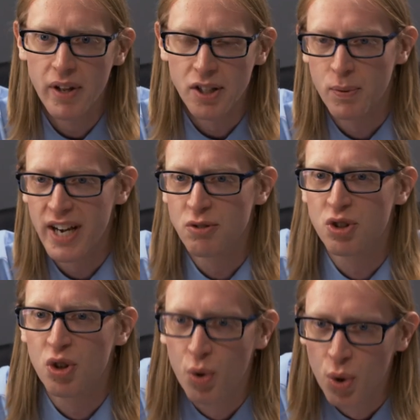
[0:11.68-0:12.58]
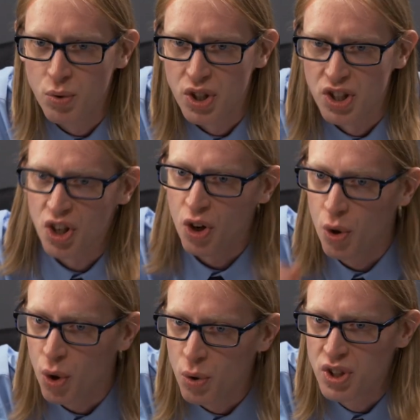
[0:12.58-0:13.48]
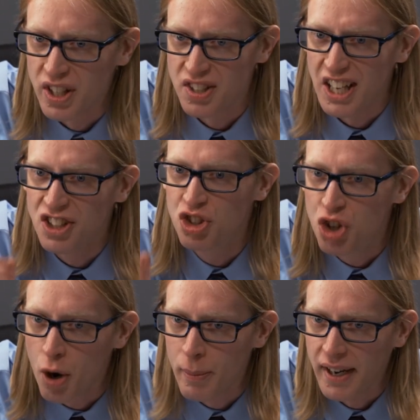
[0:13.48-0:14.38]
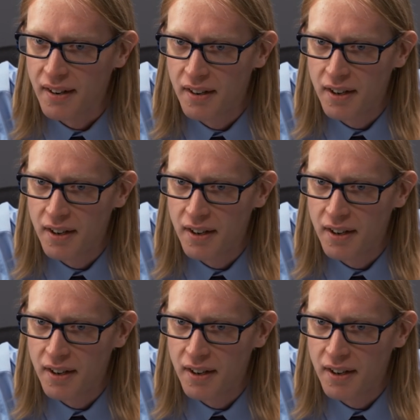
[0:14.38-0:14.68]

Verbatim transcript: It's pronounced Gruntis, Gruntis. It's German.